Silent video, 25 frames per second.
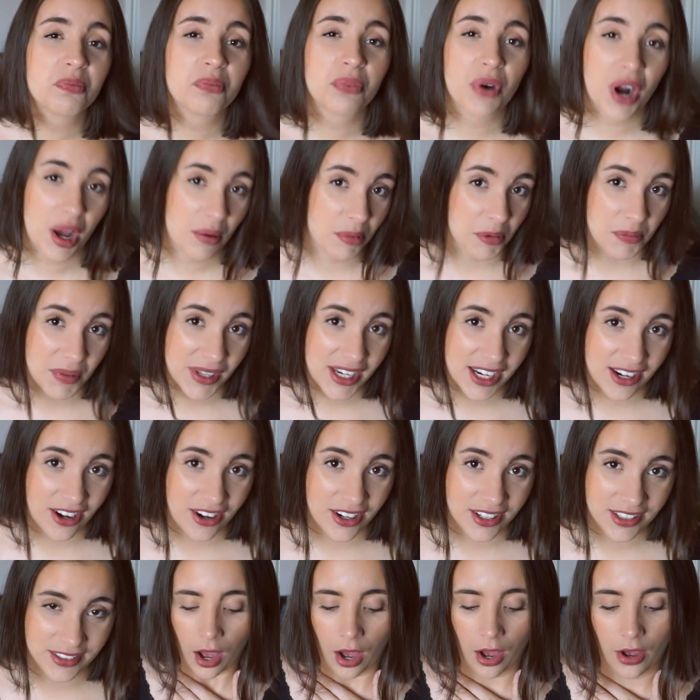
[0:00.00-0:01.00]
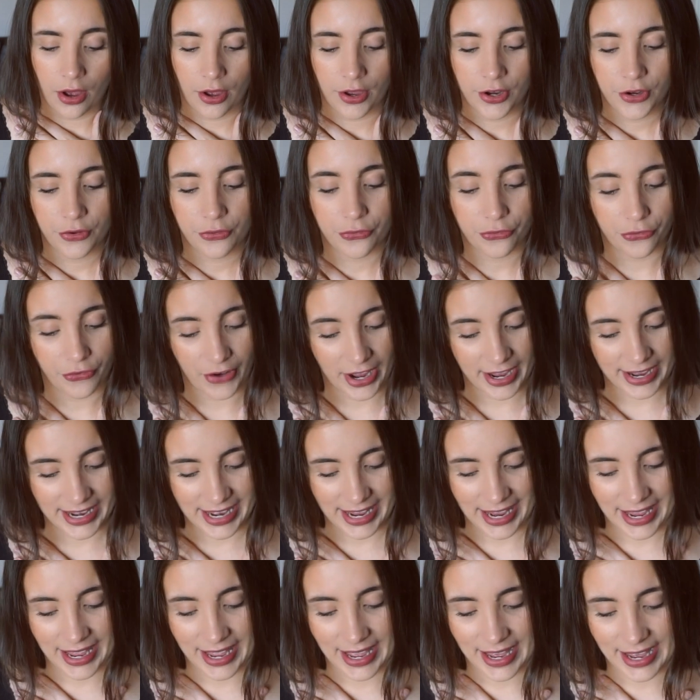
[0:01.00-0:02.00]
Probably not. On
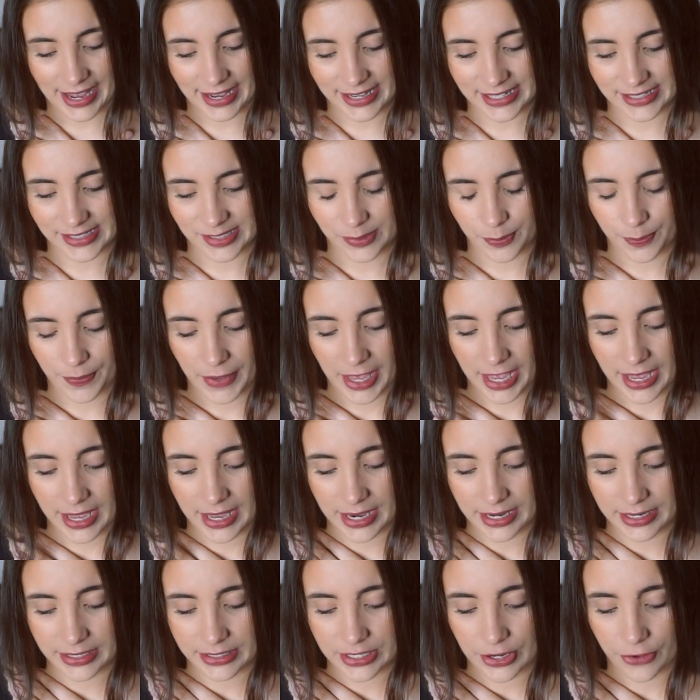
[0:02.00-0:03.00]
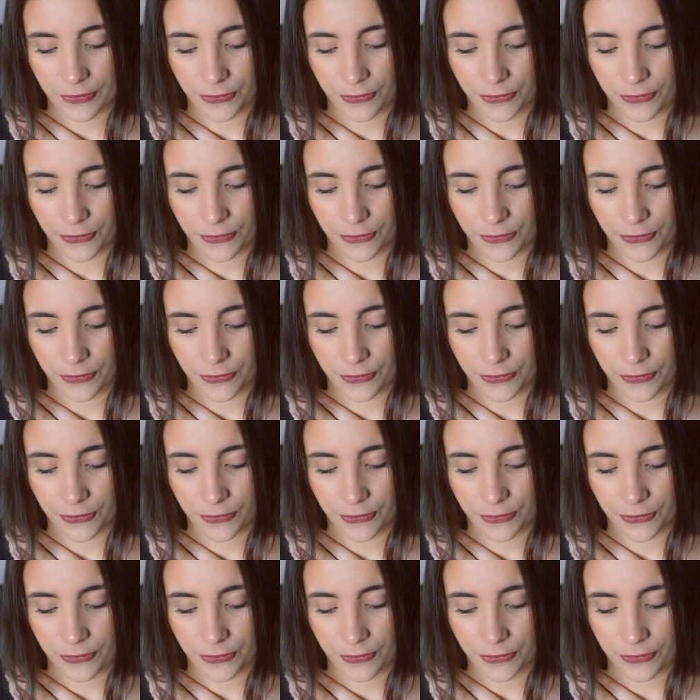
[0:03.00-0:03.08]
Friday, I spent